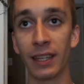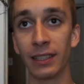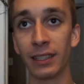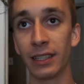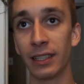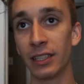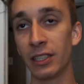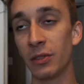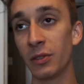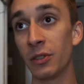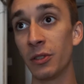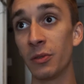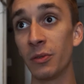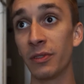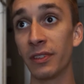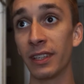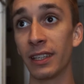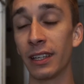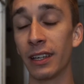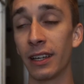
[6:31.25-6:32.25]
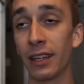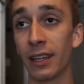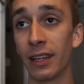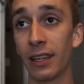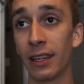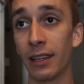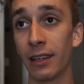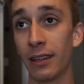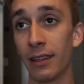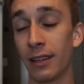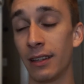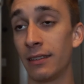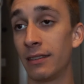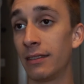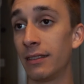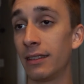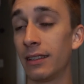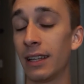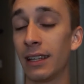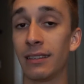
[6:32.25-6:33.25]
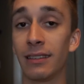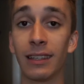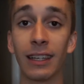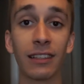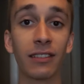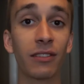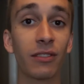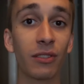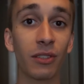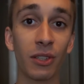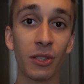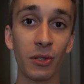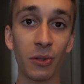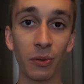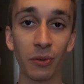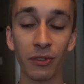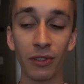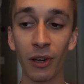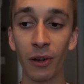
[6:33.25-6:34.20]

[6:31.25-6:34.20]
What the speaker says: and you use it as an excuse.